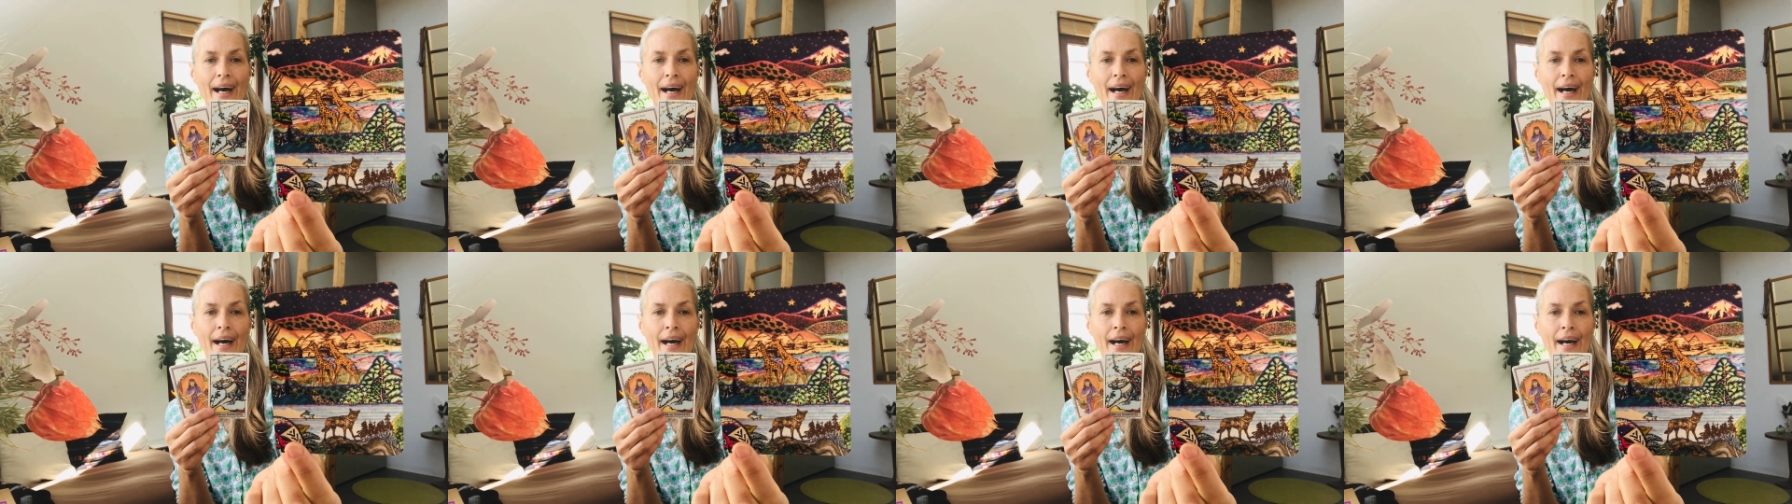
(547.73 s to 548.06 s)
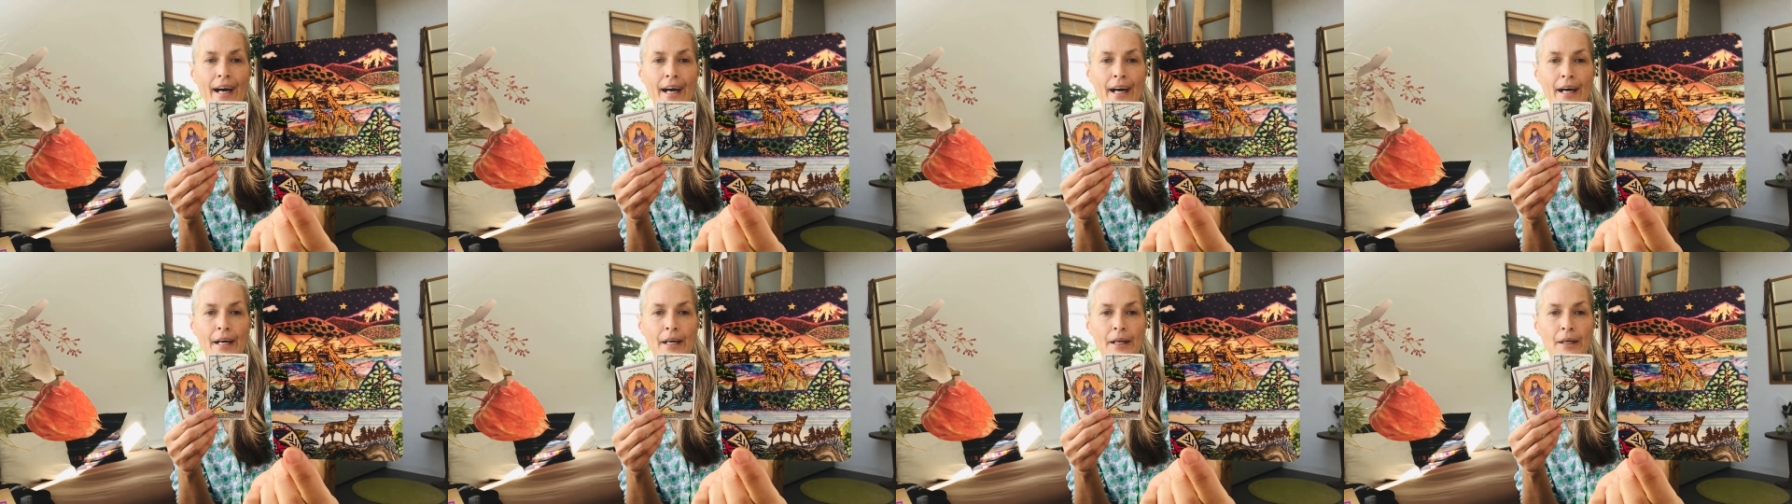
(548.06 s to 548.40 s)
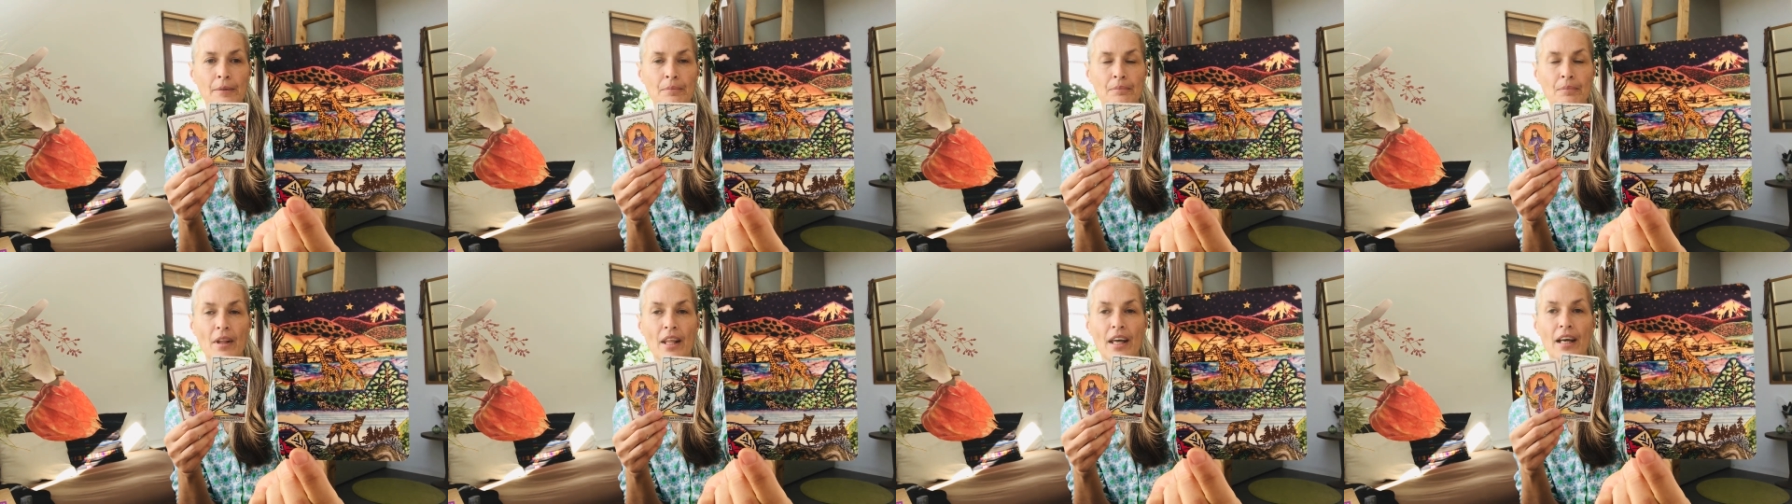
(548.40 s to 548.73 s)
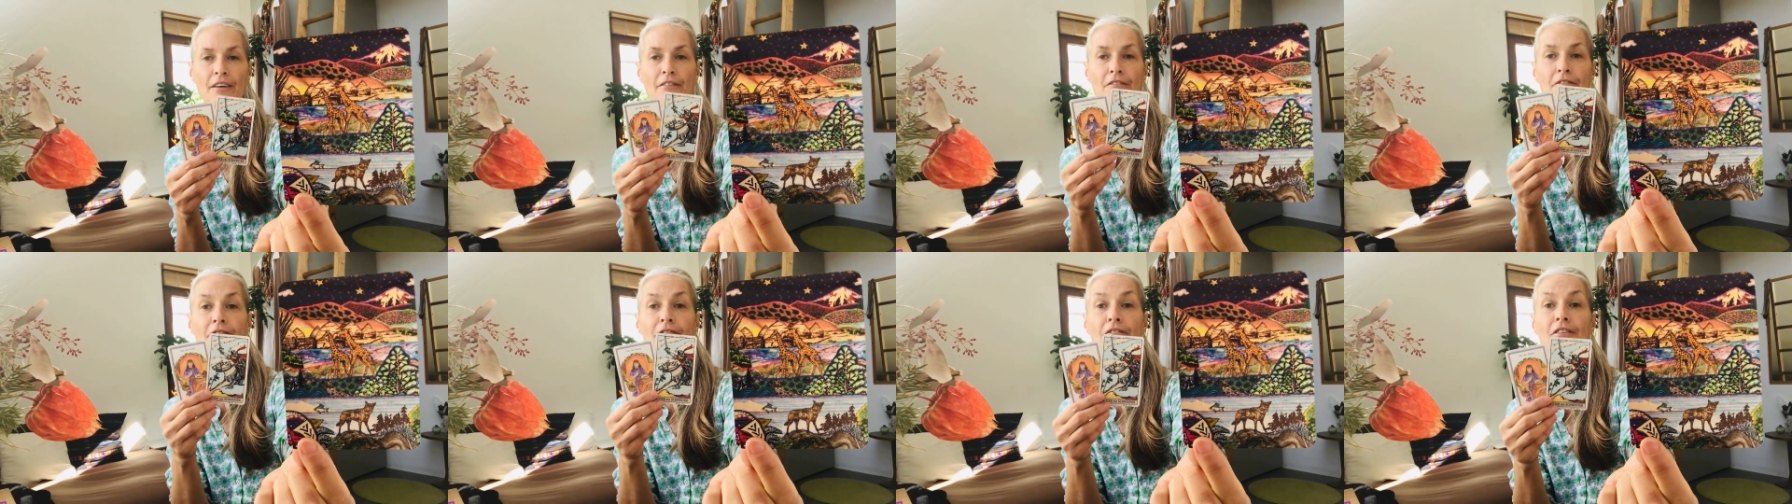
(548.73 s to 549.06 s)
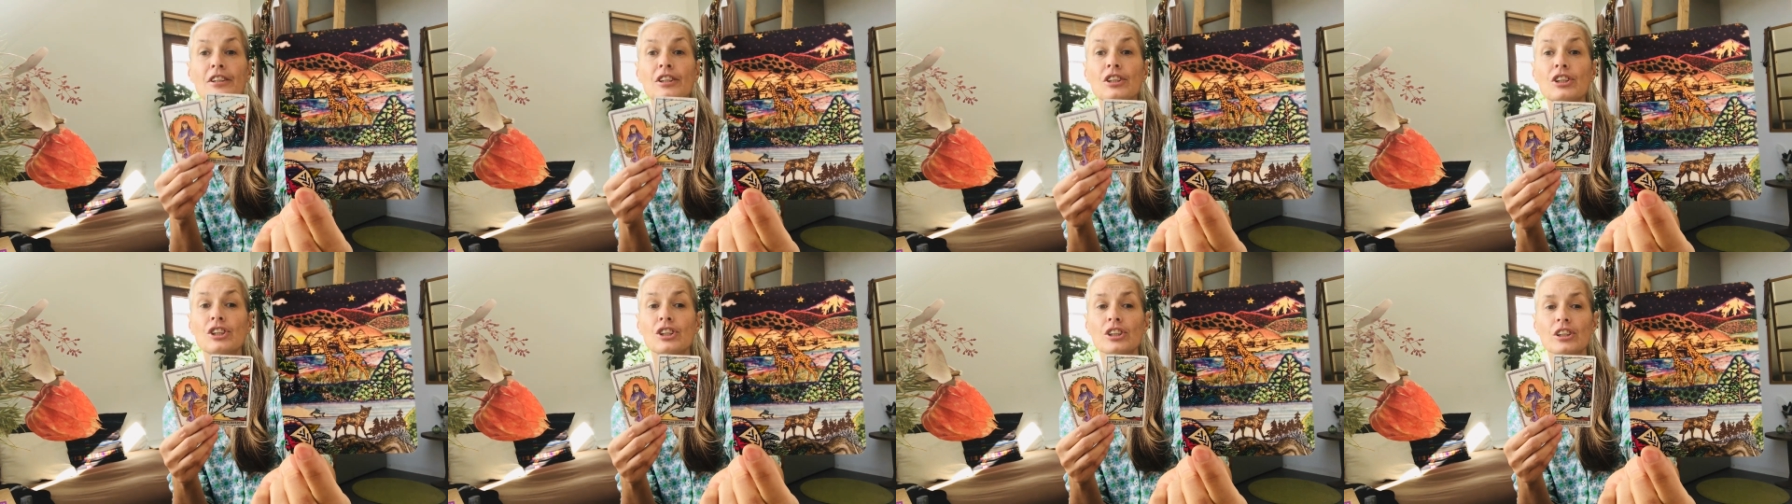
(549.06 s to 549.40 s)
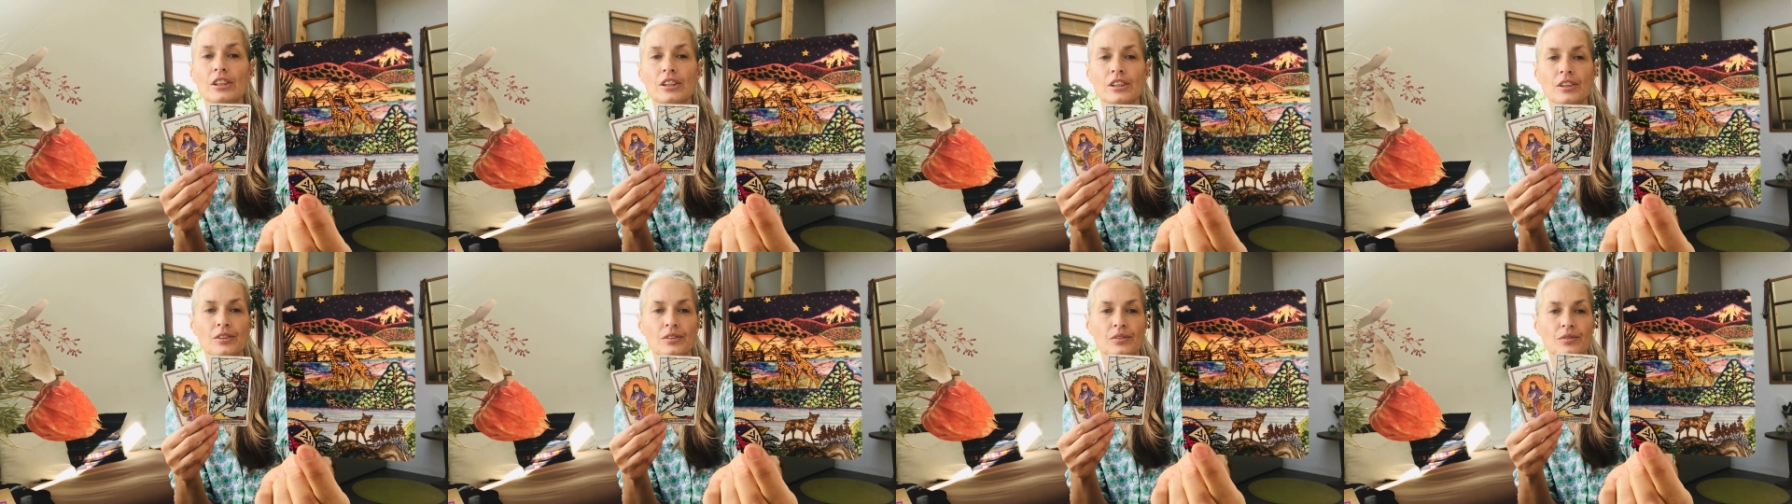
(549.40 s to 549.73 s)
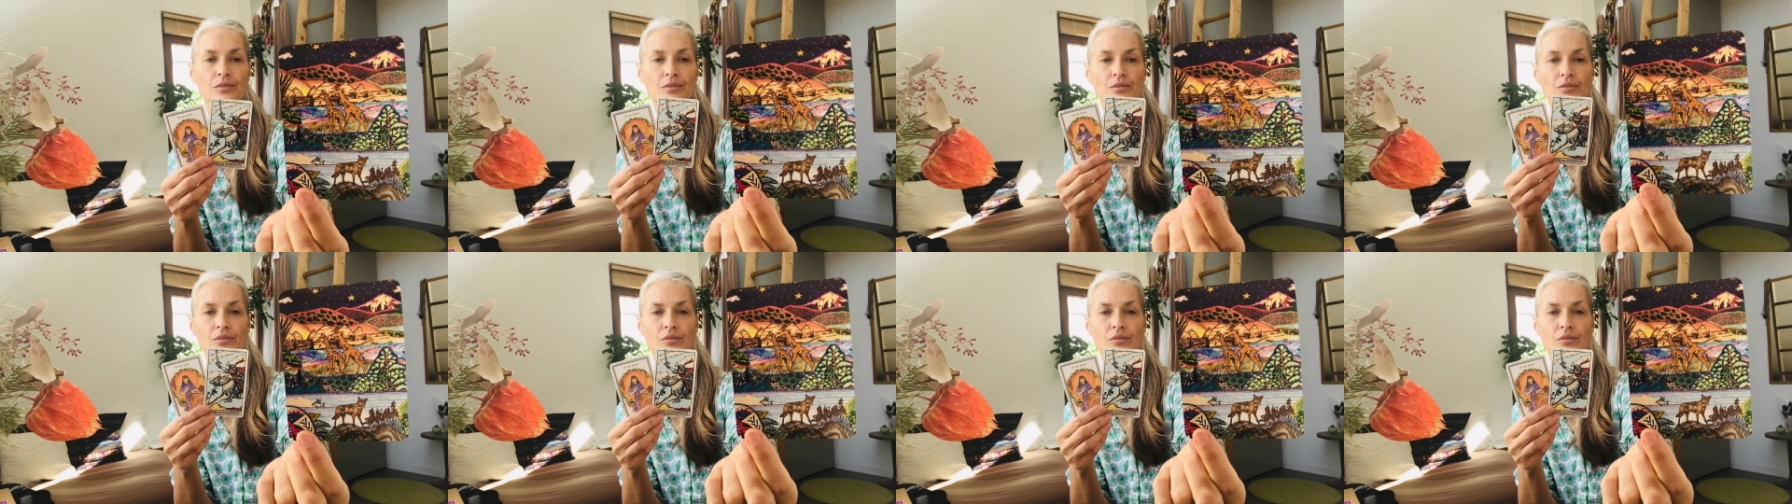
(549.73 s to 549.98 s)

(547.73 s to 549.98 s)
um, a vision.